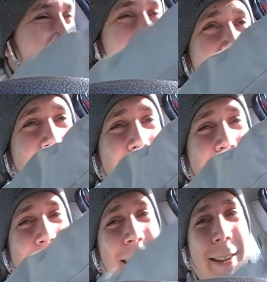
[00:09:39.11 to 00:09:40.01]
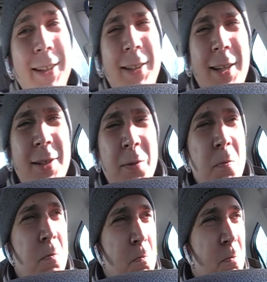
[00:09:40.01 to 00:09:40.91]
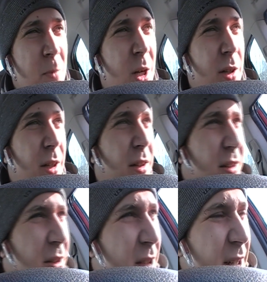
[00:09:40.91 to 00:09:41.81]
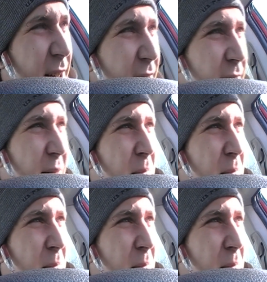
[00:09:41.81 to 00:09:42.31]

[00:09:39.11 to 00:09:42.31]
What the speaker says: I think that's a good thing to say that.